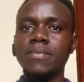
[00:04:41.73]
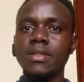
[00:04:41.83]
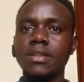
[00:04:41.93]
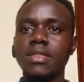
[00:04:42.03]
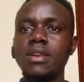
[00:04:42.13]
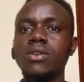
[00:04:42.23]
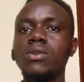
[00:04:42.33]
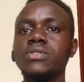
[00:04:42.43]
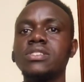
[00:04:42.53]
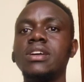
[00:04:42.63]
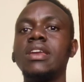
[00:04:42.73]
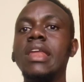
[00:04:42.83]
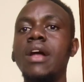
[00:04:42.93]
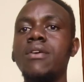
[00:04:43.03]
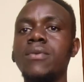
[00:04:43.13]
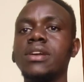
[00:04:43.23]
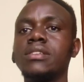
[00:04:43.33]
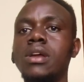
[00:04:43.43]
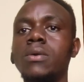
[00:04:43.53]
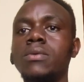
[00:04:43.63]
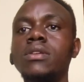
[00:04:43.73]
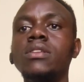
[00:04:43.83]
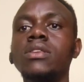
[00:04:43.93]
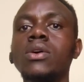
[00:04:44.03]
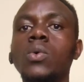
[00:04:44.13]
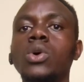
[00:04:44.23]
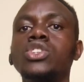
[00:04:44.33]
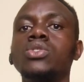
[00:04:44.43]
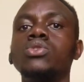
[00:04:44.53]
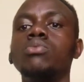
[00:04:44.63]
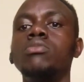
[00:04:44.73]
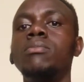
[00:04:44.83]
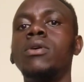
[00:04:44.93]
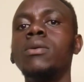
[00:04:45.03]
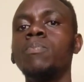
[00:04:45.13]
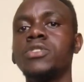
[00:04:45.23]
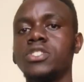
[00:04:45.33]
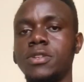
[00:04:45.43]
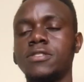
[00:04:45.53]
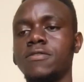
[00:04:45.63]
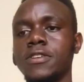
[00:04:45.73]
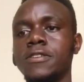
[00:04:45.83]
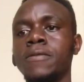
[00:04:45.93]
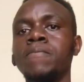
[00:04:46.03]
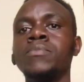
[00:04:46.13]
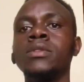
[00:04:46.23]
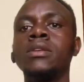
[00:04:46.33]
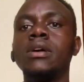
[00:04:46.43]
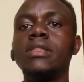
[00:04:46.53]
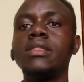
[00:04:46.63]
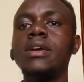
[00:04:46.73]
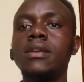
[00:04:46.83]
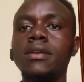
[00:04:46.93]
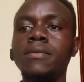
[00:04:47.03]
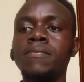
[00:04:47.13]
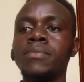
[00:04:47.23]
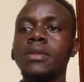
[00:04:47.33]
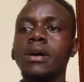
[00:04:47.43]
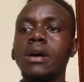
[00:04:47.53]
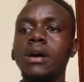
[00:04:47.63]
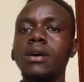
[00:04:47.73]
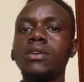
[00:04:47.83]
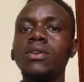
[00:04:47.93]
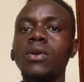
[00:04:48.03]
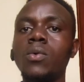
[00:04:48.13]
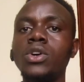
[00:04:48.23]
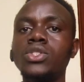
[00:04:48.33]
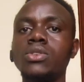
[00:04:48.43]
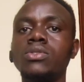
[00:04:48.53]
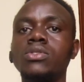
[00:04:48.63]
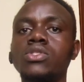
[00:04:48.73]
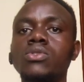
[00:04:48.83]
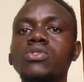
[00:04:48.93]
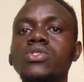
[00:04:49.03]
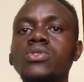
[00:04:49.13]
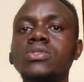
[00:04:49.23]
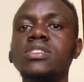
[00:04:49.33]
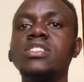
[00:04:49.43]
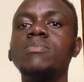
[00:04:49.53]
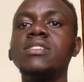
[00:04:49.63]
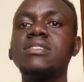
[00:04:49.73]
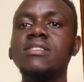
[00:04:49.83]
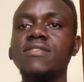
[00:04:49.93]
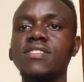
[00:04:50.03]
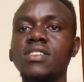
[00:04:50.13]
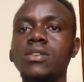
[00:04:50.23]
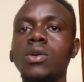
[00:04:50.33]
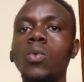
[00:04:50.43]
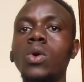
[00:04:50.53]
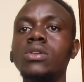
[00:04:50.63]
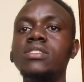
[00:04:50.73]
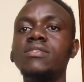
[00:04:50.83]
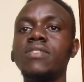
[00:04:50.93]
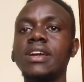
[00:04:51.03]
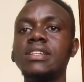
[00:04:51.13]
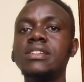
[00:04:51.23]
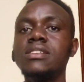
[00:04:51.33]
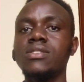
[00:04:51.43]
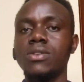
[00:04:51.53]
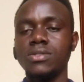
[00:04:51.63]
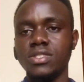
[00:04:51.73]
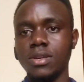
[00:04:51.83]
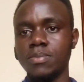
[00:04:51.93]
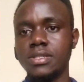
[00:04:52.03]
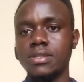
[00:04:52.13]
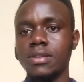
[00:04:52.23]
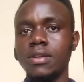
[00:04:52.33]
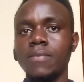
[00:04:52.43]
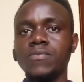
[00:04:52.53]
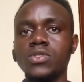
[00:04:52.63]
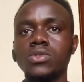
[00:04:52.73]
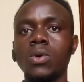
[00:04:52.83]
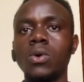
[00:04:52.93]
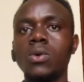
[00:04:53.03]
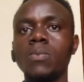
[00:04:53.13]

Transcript: then you consider narrowing down the question to be more specific. And then your question should use specific, well-defined concepts. So